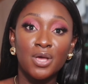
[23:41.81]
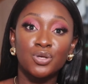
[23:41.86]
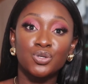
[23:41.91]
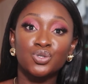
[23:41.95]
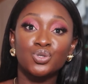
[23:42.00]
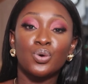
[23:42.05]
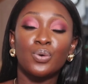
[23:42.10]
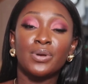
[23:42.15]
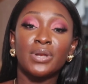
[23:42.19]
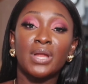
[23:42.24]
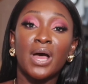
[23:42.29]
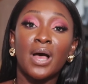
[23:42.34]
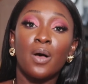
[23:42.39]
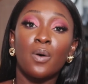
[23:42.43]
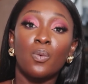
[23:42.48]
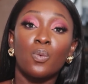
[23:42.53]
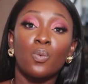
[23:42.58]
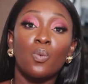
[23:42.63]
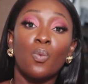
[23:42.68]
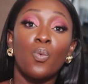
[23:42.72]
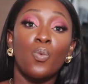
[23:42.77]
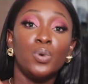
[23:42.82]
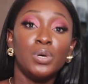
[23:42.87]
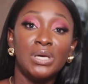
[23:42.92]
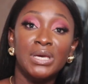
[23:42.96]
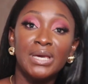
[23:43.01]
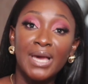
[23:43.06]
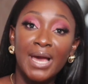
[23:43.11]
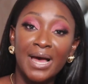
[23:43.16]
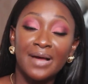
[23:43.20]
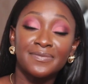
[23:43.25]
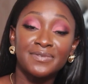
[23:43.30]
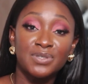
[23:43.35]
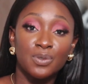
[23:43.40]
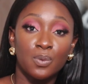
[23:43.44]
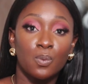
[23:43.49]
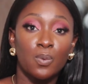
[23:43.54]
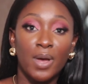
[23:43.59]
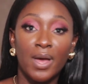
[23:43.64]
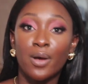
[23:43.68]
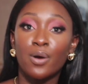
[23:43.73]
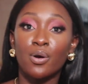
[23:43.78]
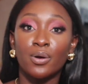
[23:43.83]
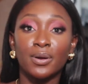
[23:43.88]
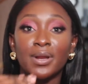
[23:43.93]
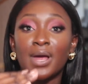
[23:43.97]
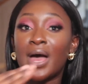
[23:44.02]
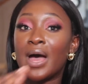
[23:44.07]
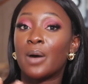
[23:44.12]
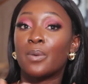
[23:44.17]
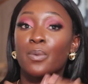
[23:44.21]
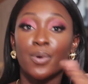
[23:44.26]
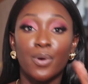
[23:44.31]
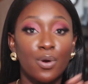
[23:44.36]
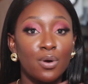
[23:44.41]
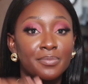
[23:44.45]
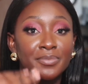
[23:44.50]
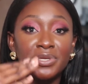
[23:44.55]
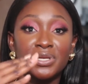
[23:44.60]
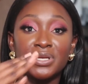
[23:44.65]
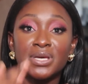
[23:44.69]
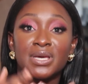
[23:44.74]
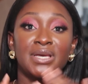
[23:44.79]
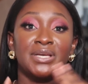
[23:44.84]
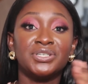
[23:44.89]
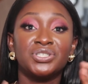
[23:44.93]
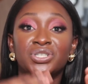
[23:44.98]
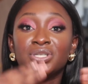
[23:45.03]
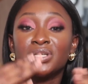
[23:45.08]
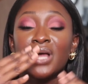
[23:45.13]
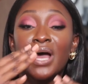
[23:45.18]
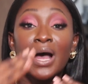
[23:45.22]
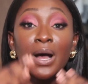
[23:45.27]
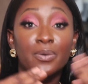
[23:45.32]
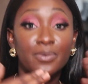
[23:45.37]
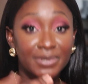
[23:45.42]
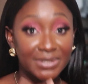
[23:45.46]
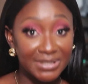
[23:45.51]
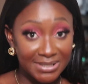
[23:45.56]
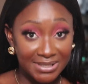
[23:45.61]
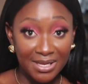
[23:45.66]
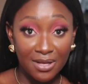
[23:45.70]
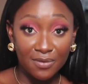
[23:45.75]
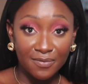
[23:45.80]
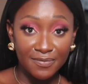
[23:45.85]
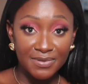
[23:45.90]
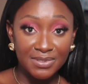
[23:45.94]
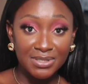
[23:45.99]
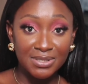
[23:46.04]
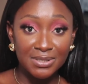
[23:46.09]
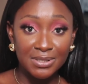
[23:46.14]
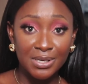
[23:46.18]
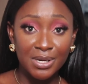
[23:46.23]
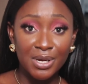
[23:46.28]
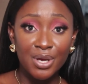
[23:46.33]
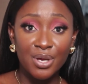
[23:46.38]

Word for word: So now we have to work on our communication ourselves.